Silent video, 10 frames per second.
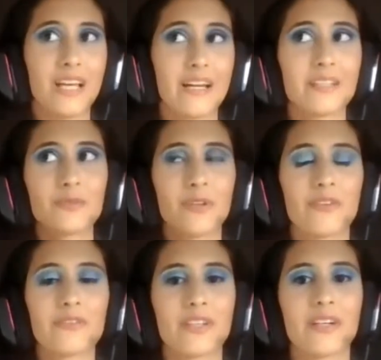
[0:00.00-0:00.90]
that is one
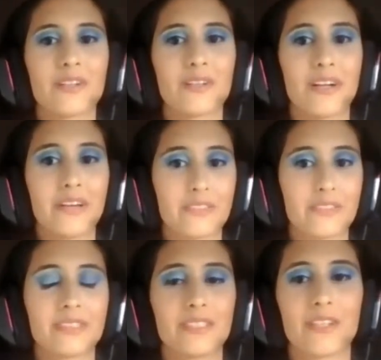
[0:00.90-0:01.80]
of the
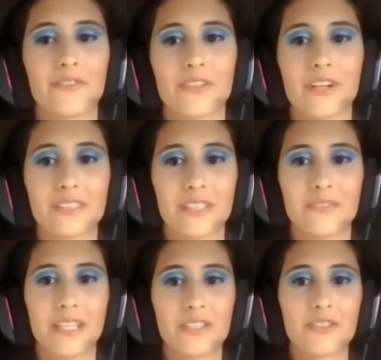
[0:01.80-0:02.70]
characteristic of toxic
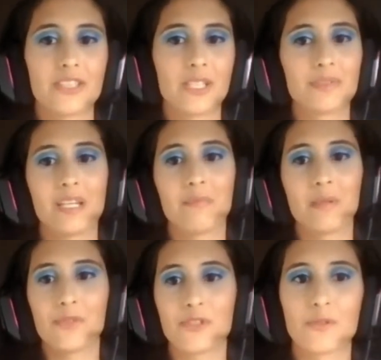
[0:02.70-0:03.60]
relationships. Like,
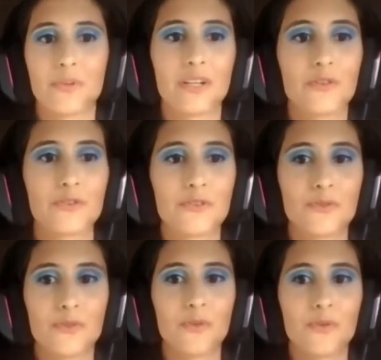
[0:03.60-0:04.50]
people just want to
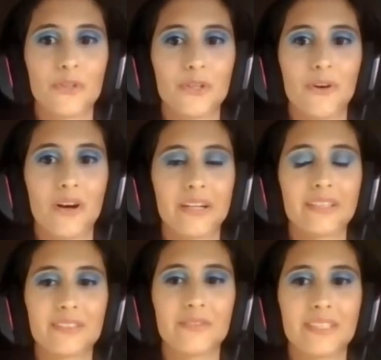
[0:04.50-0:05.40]
control who you
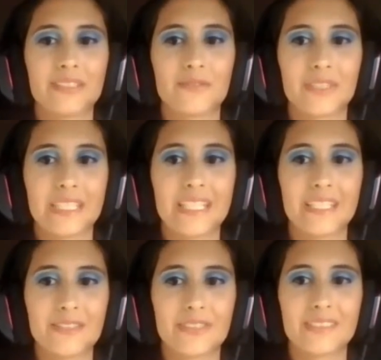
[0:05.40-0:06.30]
are. So it's really
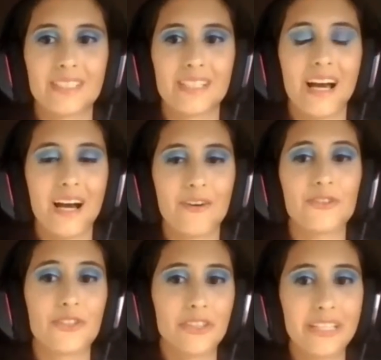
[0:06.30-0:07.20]
interesting how
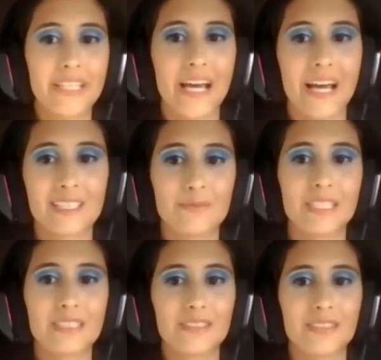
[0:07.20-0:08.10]
journaling has
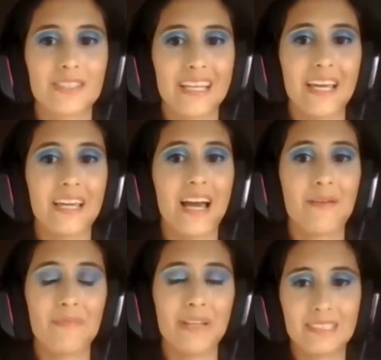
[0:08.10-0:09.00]
been such a
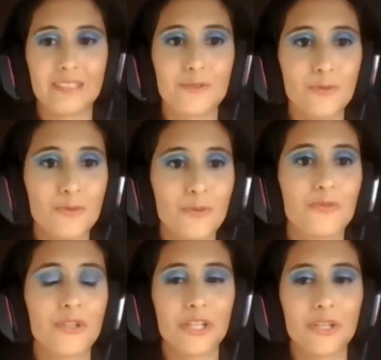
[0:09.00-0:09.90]
amazing tool
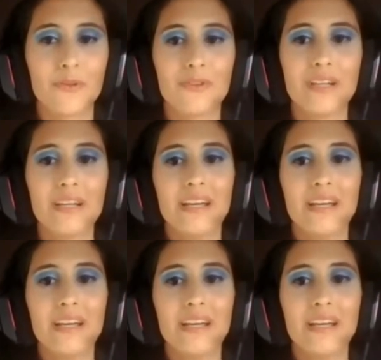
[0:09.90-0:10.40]
for you,